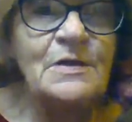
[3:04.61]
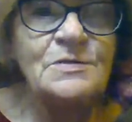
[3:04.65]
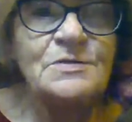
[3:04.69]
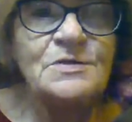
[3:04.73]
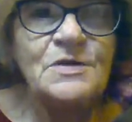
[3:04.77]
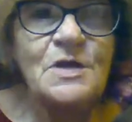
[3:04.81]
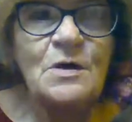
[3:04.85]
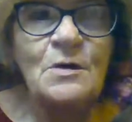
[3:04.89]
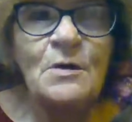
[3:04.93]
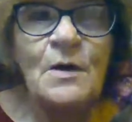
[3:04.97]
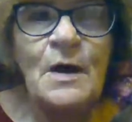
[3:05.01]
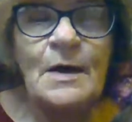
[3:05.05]

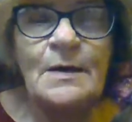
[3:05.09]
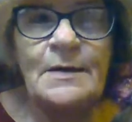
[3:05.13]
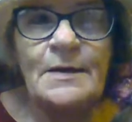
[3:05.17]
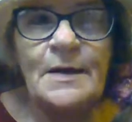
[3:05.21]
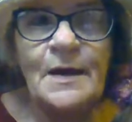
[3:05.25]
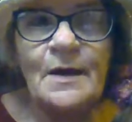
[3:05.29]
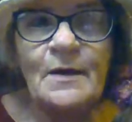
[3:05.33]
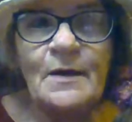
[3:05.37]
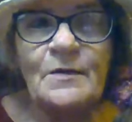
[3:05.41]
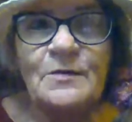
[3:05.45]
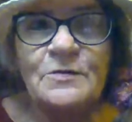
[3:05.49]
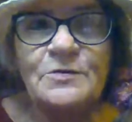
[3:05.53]
So right
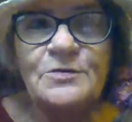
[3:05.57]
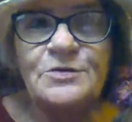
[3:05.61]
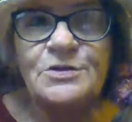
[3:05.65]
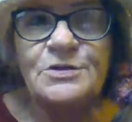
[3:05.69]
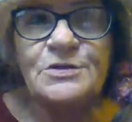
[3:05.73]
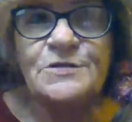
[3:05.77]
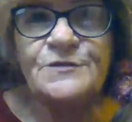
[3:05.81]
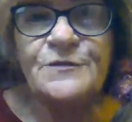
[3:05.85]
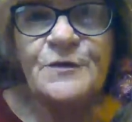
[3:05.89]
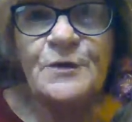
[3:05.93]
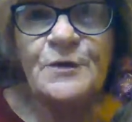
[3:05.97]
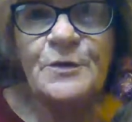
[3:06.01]
now they're
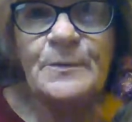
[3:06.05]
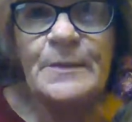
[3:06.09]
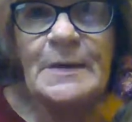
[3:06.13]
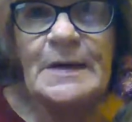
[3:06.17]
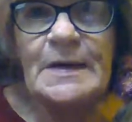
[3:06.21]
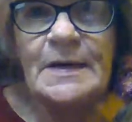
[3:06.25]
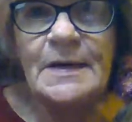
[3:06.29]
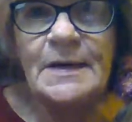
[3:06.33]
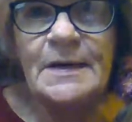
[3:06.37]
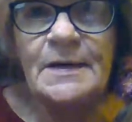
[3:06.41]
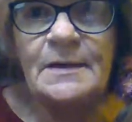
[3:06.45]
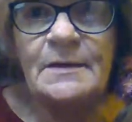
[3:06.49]
just for
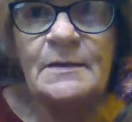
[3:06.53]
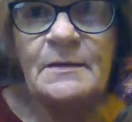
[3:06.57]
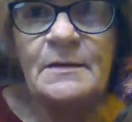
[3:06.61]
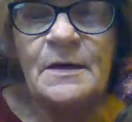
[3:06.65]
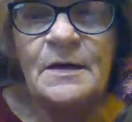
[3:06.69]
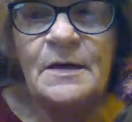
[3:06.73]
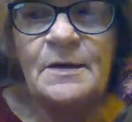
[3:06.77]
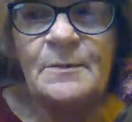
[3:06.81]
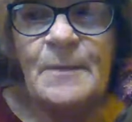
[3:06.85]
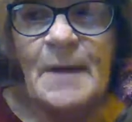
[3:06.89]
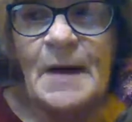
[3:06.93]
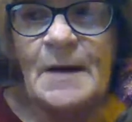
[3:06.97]

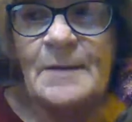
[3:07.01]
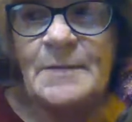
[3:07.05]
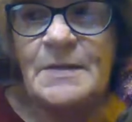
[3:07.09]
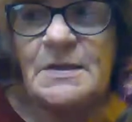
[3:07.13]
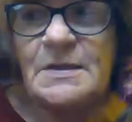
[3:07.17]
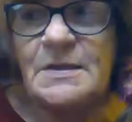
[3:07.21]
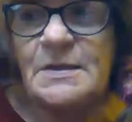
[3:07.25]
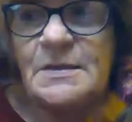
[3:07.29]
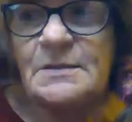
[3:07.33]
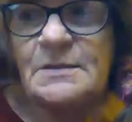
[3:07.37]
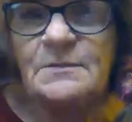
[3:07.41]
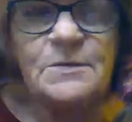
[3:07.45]
me and
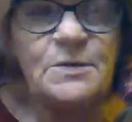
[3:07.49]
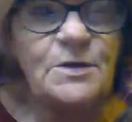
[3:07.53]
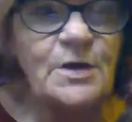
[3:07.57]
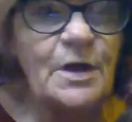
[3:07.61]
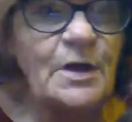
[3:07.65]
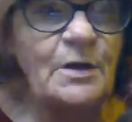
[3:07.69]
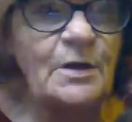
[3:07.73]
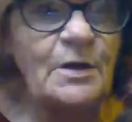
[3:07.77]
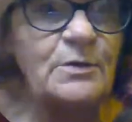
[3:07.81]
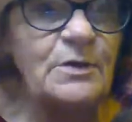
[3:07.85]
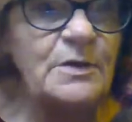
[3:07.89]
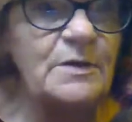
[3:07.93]
maybe, you
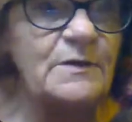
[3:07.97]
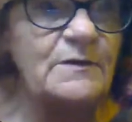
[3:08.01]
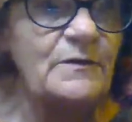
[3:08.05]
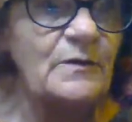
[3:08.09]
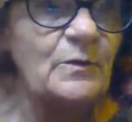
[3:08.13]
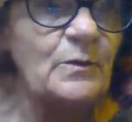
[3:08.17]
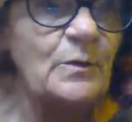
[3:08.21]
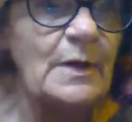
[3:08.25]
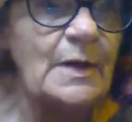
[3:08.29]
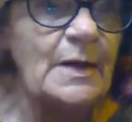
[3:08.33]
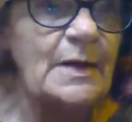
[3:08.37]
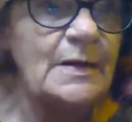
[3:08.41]
know,
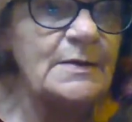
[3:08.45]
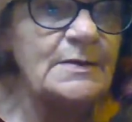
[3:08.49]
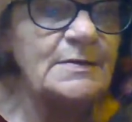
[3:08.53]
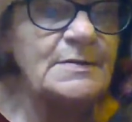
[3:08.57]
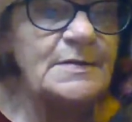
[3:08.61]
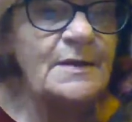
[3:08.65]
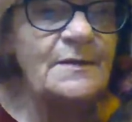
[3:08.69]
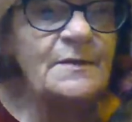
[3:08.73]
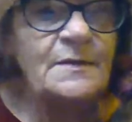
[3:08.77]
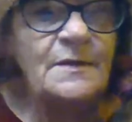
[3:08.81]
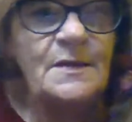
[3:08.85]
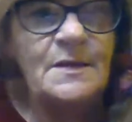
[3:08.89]

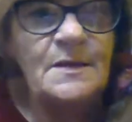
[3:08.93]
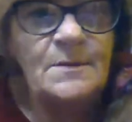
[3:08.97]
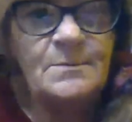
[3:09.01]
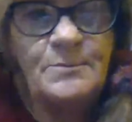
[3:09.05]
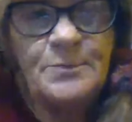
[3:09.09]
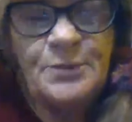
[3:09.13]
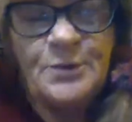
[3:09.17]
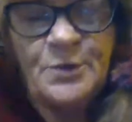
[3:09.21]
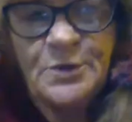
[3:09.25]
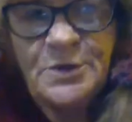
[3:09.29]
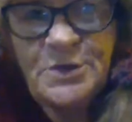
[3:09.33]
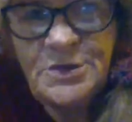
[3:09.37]
giveaways. I
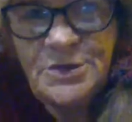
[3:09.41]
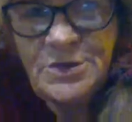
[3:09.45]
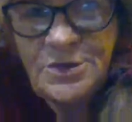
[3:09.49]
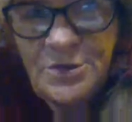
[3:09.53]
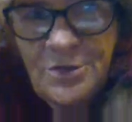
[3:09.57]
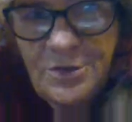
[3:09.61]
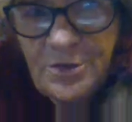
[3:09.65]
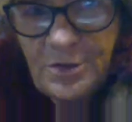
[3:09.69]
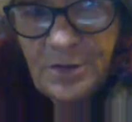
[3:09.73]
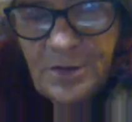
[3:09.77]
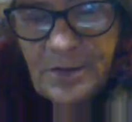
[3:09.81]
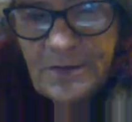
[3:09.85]
think, pretty
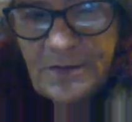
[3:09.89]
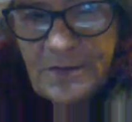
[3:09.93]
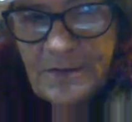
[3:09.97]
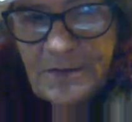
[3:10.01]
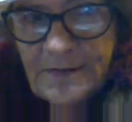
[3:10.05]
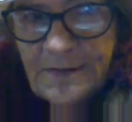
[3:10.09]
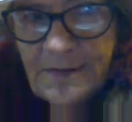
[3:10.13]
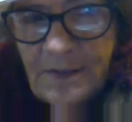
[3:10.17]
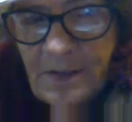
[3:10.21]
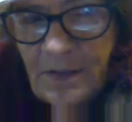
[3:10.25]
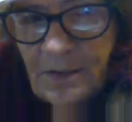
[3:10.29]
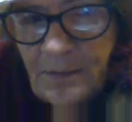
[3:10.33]
sure
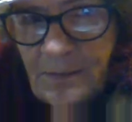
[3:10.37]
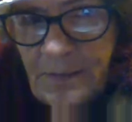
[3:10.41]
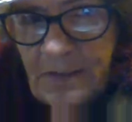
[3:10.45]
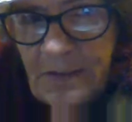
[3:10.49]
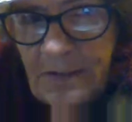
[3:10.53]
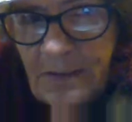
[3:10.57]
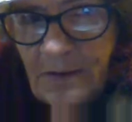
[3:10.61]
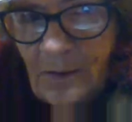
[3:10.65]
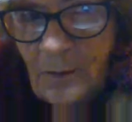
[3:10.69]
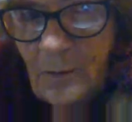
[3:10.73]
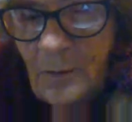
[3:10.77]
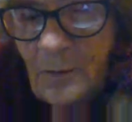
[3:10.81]
this is going to
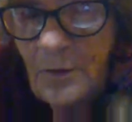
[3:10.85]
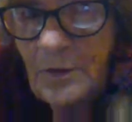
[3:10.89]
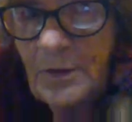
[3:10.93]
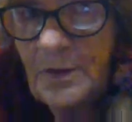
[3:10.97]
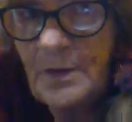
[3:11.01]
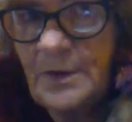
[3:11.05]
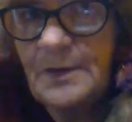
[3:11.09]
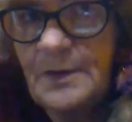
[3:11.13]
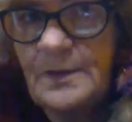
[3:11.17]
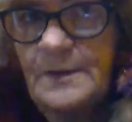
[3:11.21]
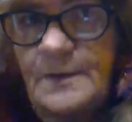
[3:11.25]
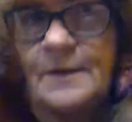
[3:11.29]
be the
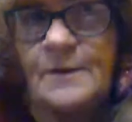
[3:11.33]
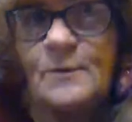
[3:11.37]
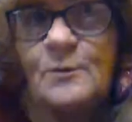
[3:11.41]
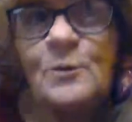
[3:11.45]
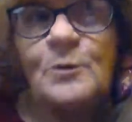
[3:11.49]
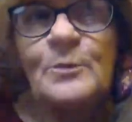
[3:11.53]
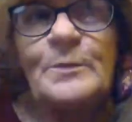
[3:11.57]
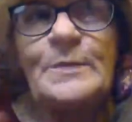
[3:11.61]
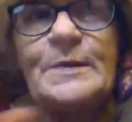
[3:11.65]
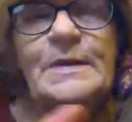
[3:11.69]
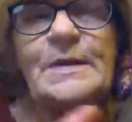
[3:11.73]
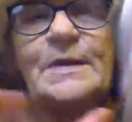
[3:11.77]
one that
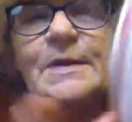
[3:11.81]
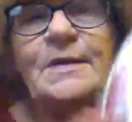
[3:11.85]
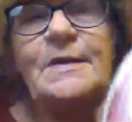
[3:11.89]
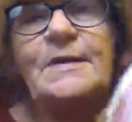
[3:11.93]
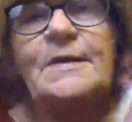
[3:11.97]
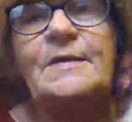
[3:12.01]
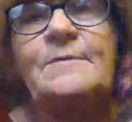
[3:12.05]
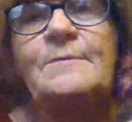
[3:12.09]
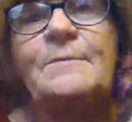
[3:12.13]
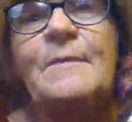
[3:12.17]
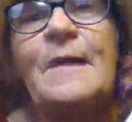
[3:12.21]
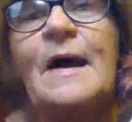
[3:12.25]
will be
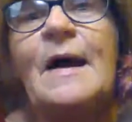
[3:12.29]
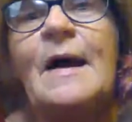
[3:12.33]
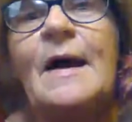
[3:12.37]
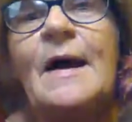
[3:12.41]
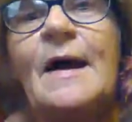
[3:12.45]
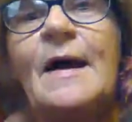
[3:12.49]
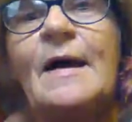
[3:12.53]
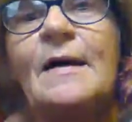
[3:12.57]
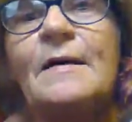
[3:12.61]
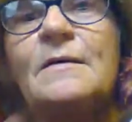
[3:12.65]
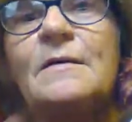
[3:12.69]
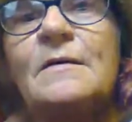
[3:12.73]
in
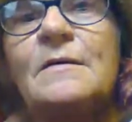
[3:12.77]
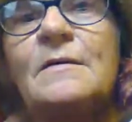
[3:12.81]
my